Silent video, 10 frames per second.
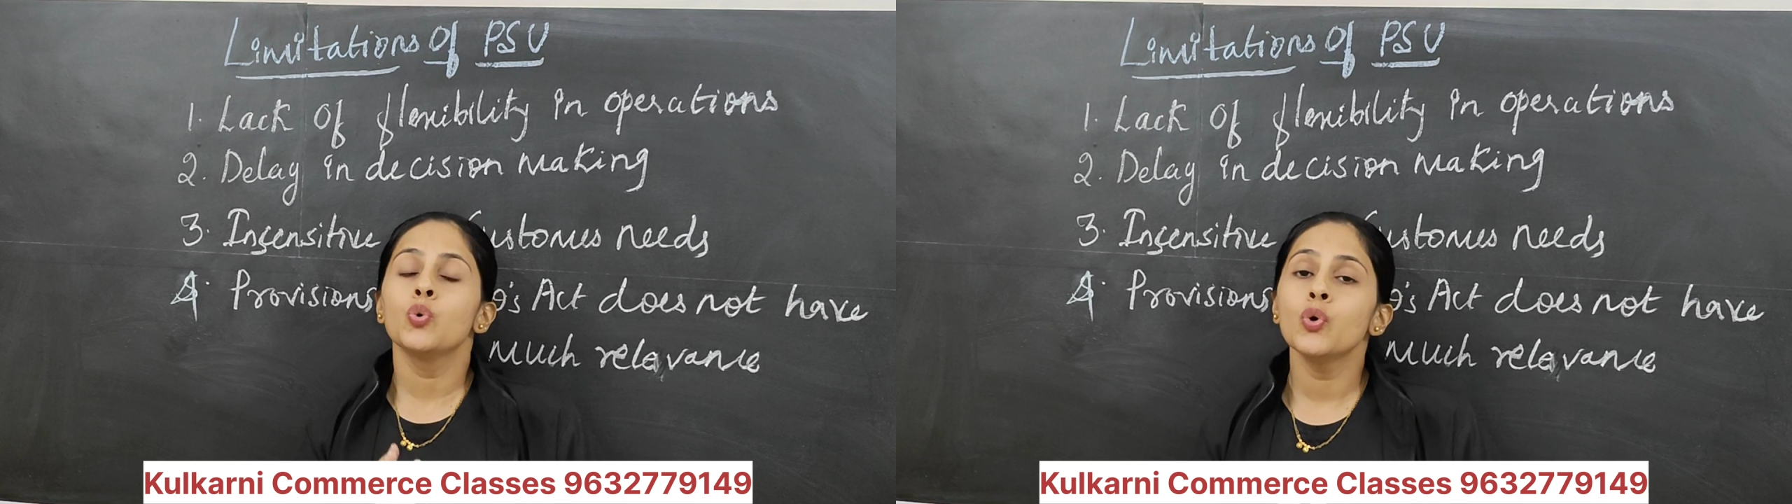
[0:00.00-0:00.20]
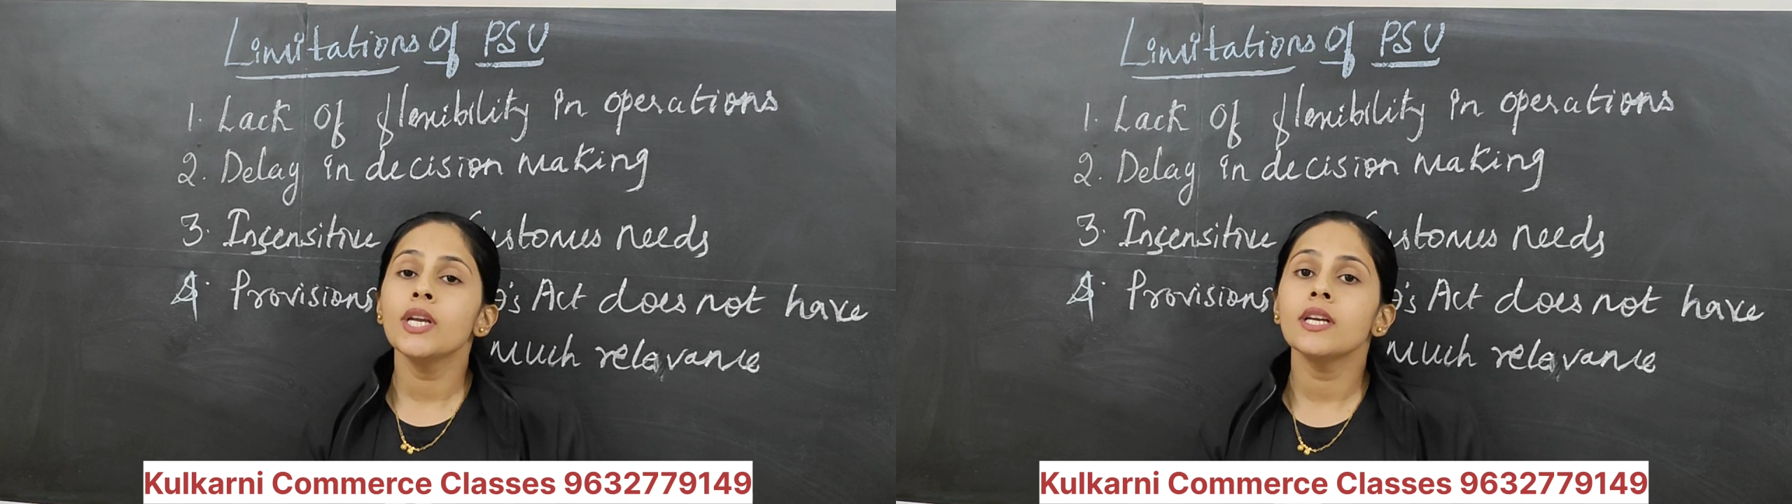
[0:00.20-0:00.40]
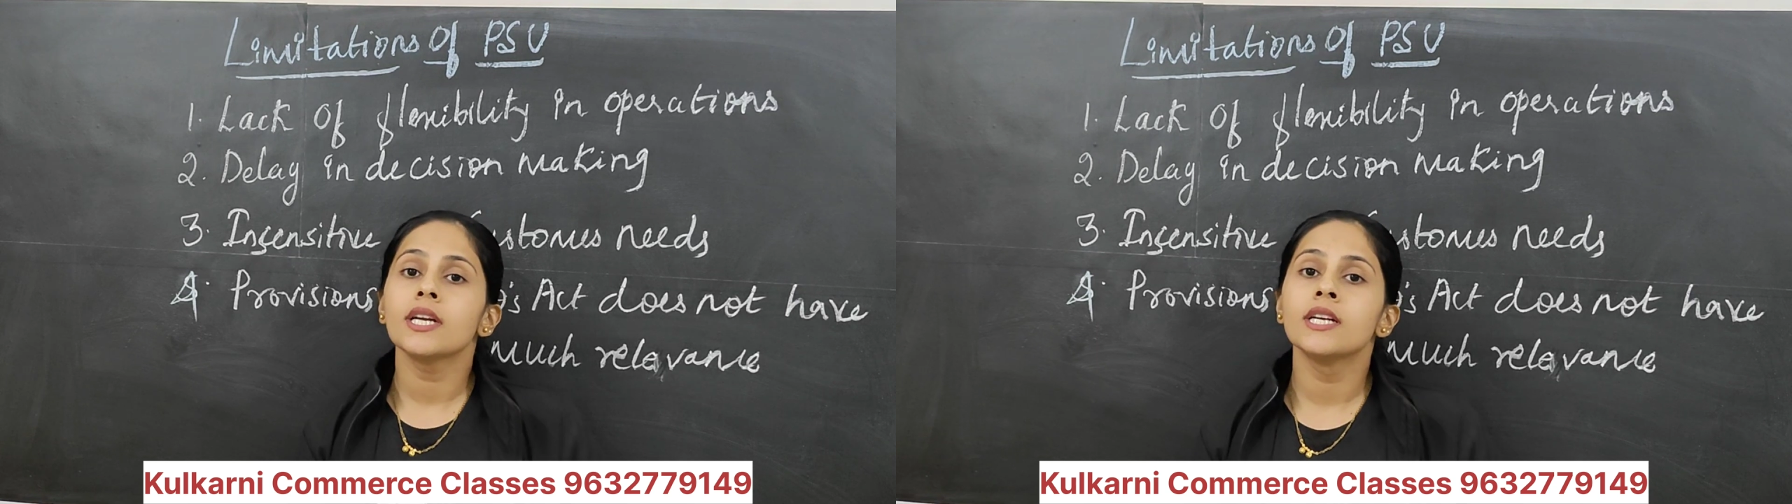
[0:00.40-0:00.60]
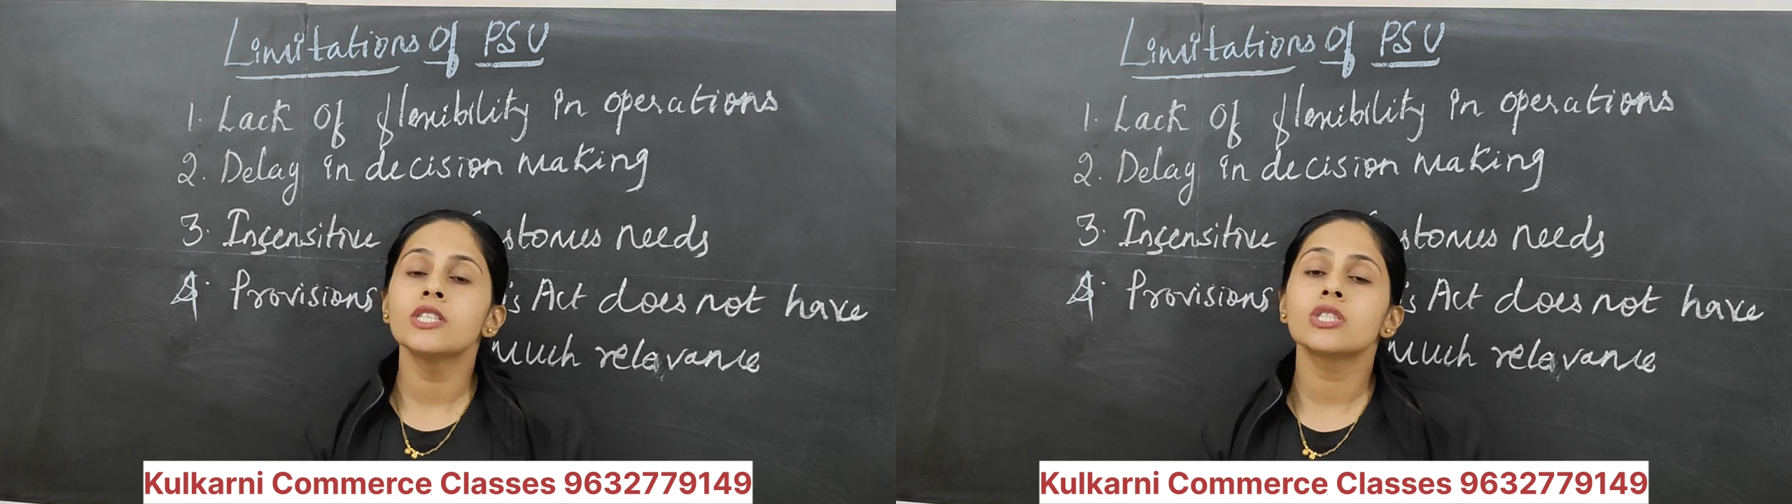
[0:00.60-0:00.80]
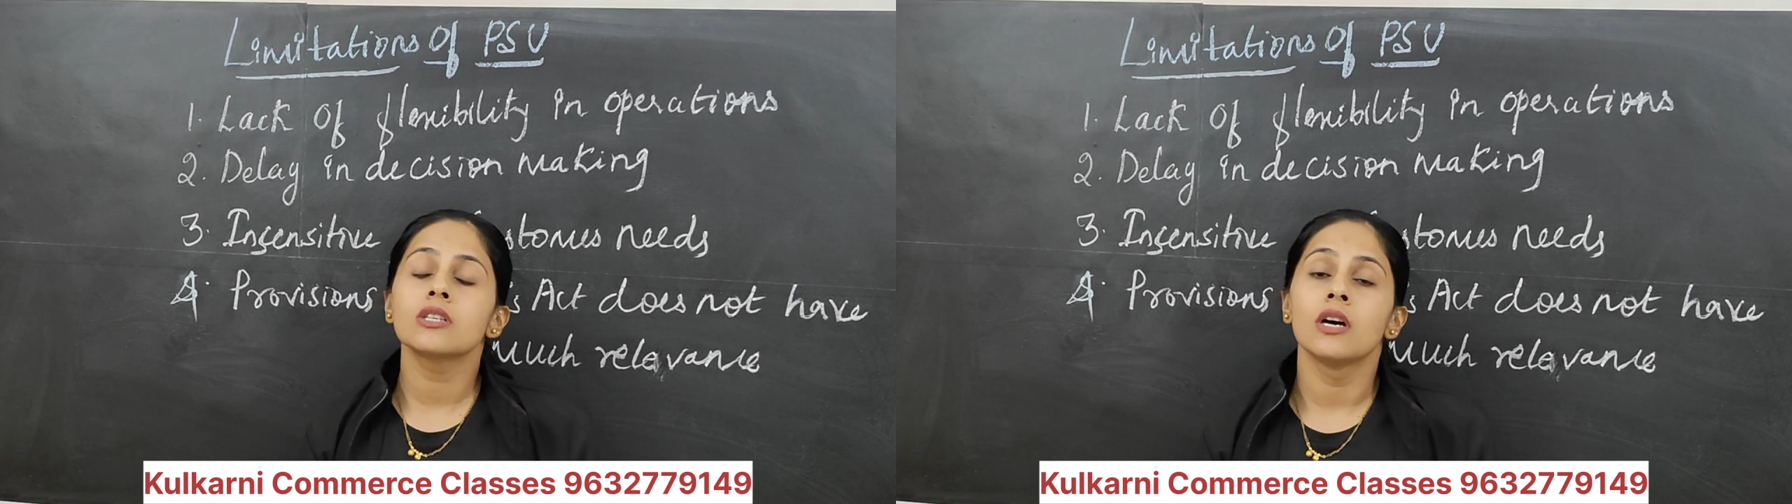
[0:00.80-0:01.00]
doing
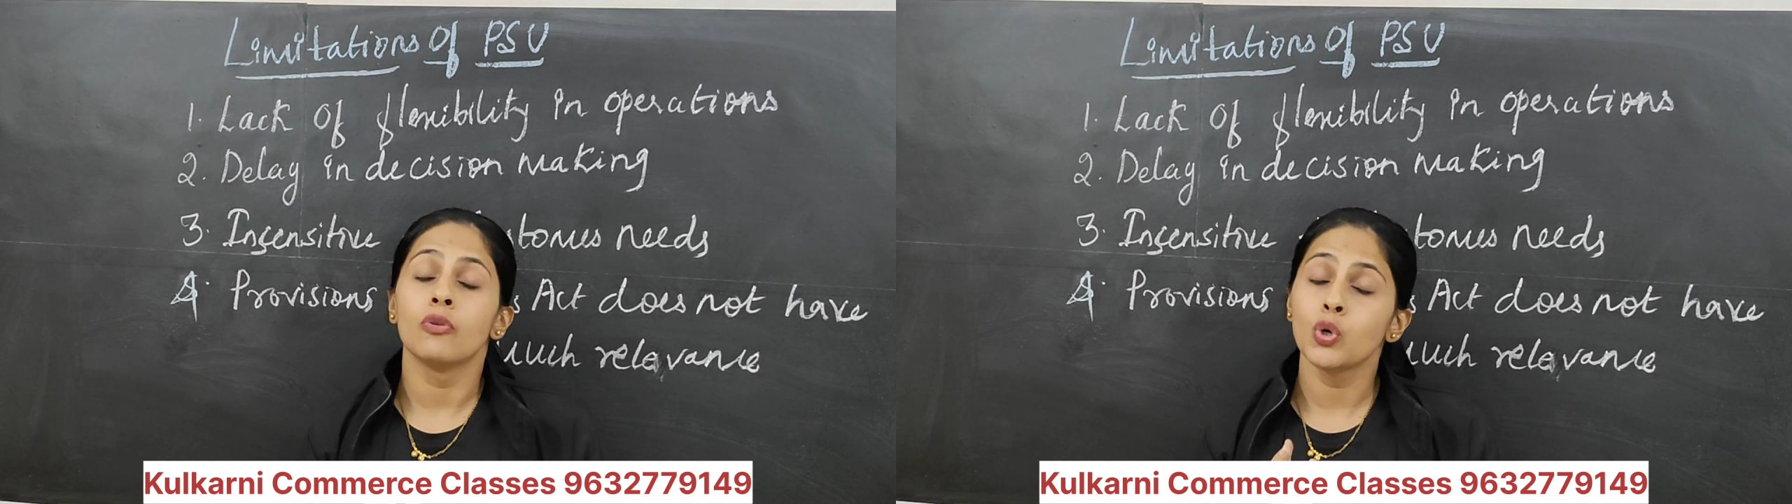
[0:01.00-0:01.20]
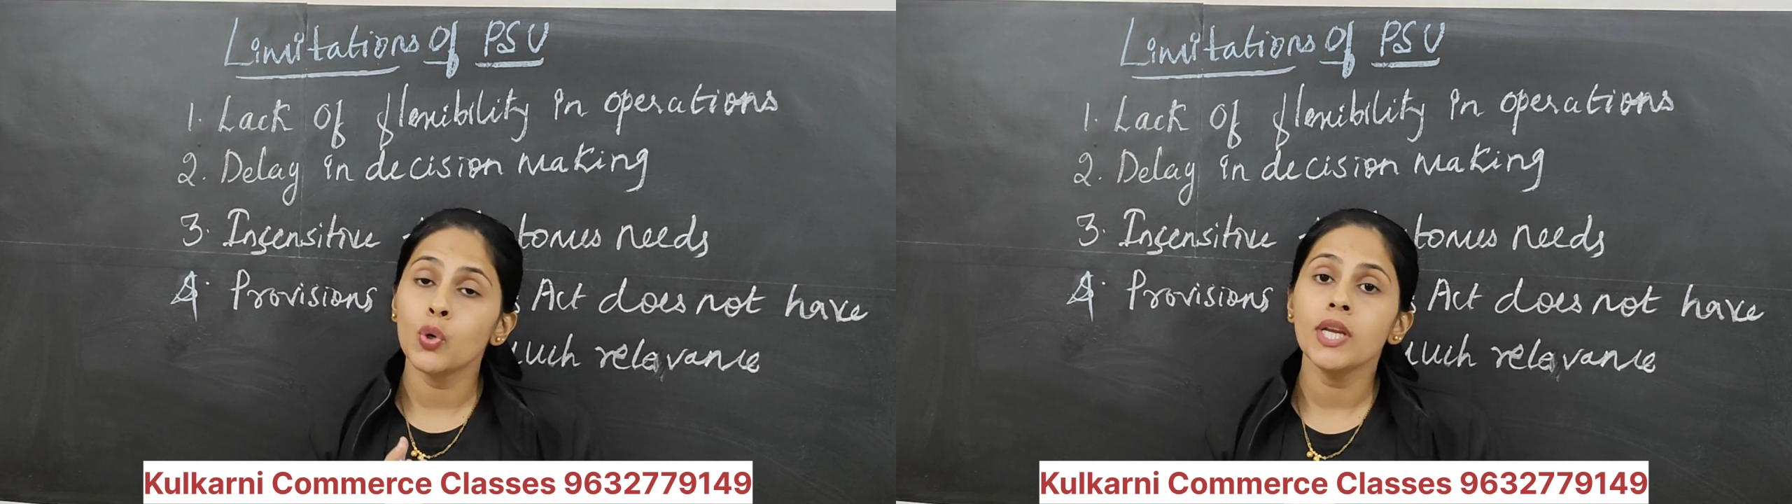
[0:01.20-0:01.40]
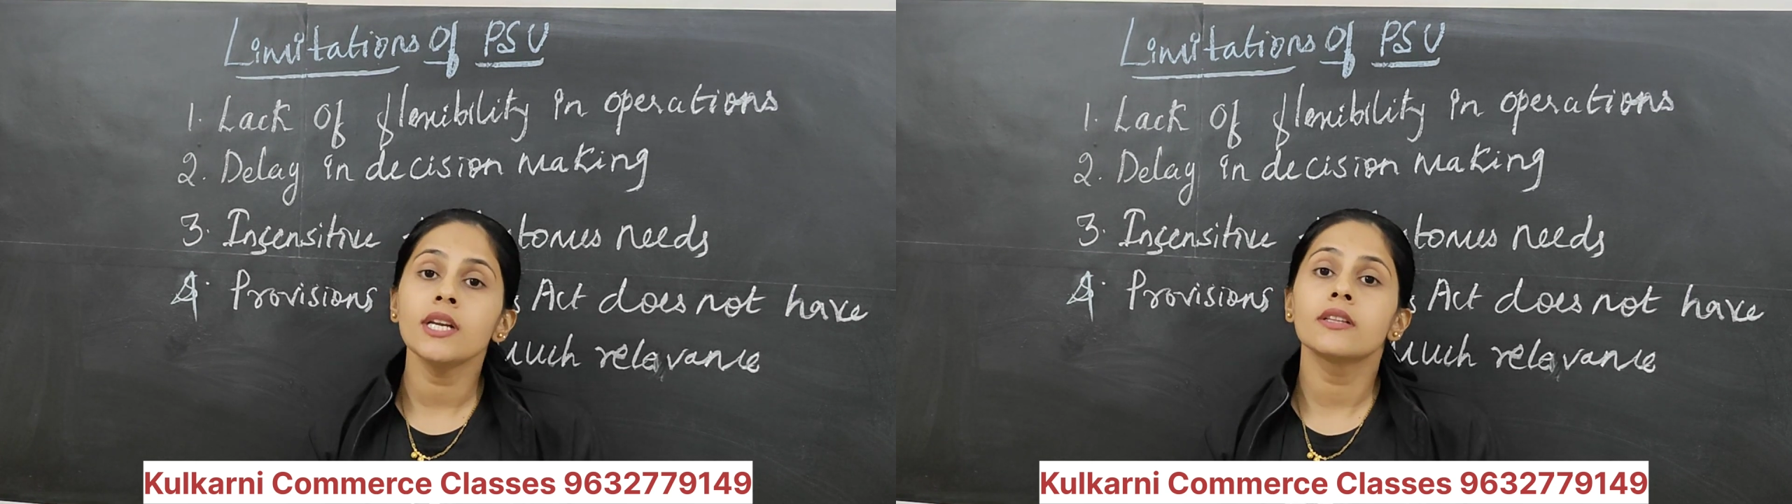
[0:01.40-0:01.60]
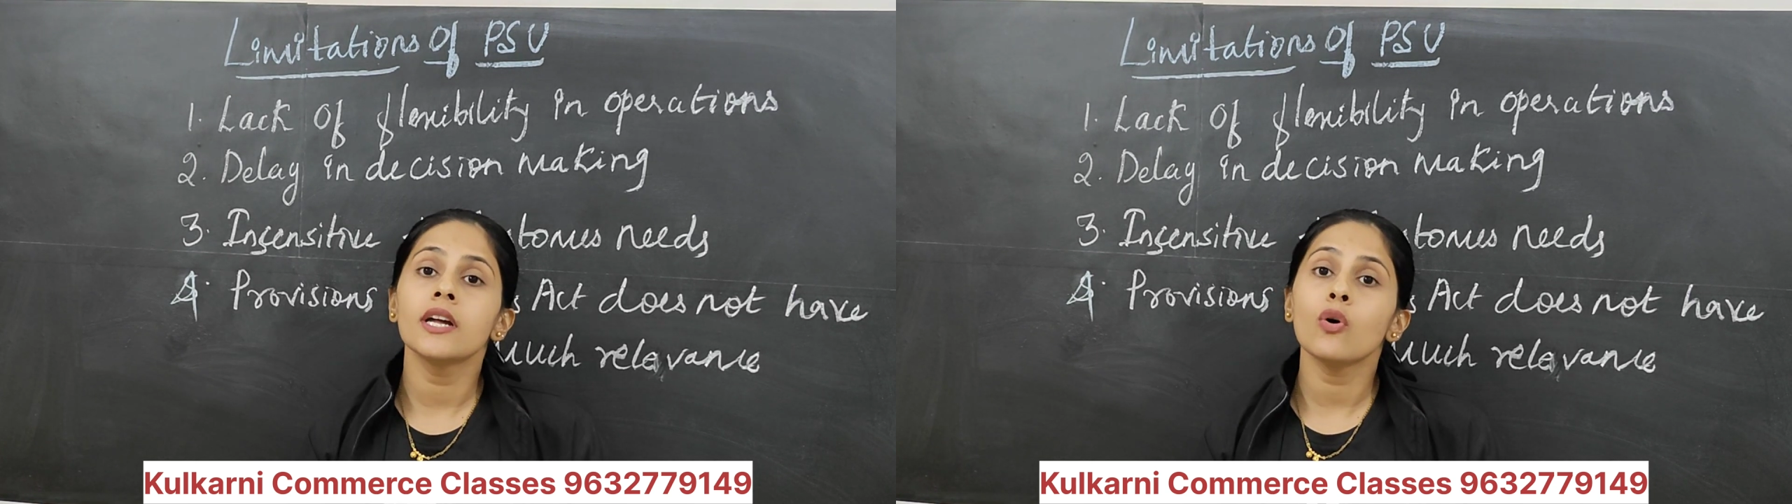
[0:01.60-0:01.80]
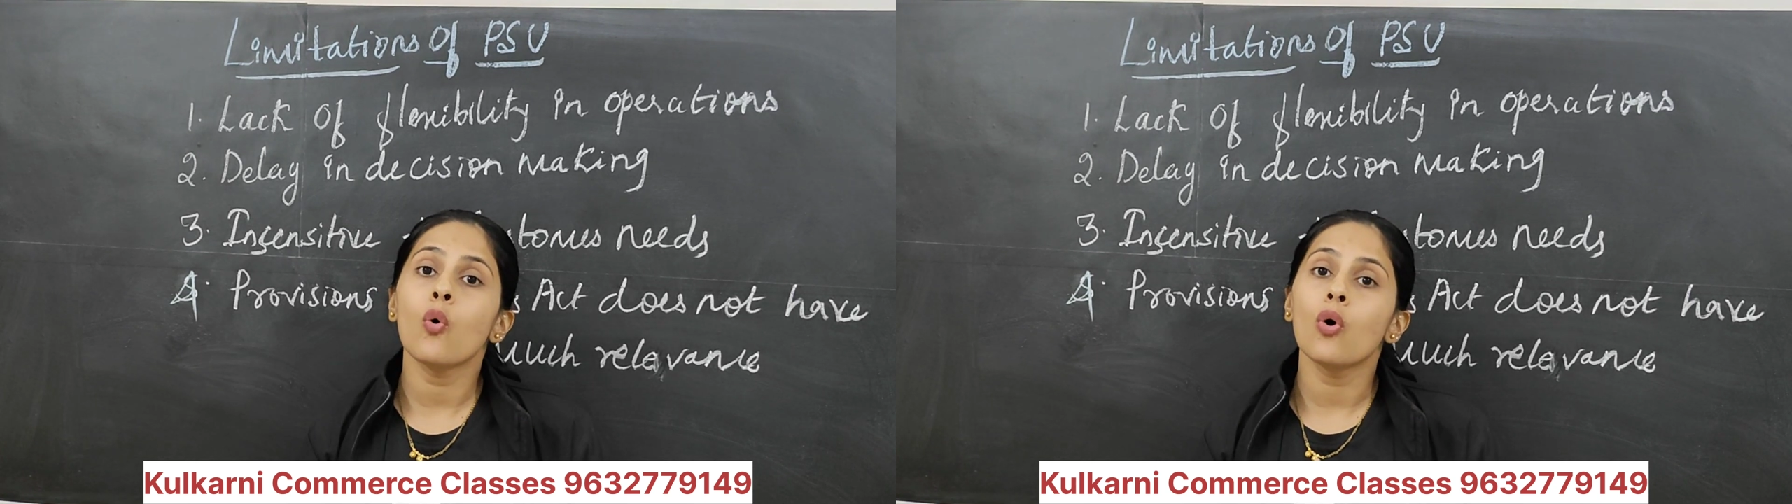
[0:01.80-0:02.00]

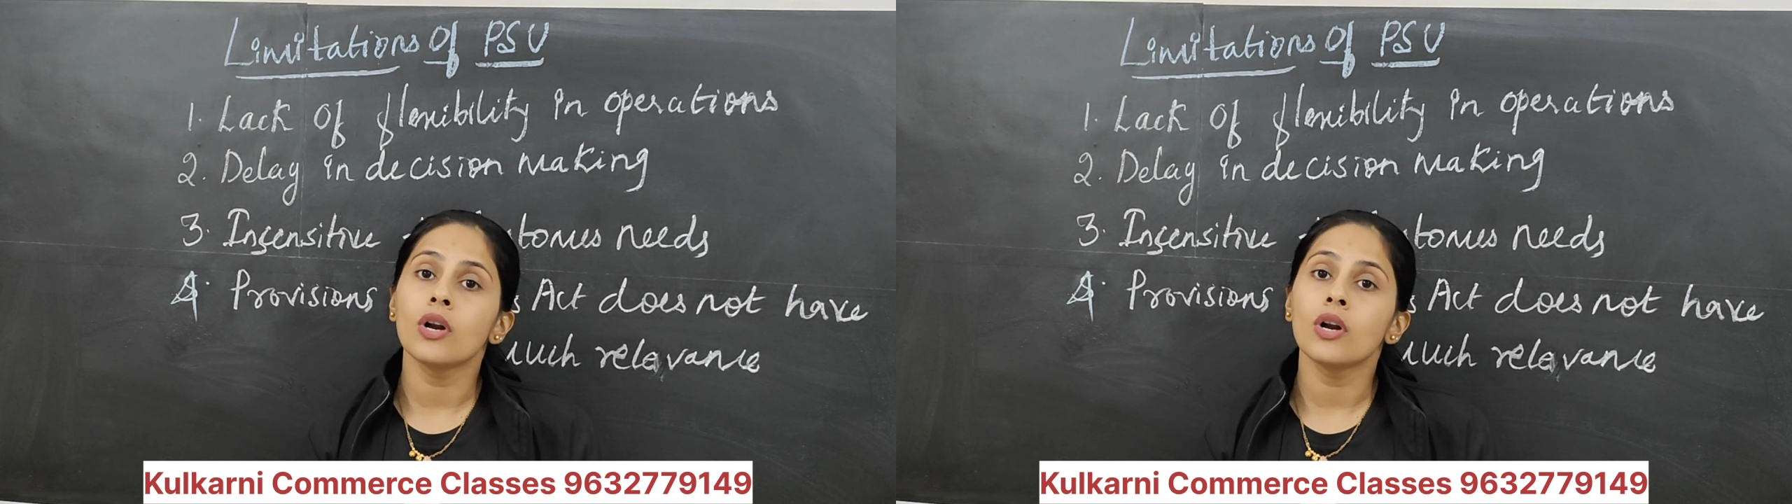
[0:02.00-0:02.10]
their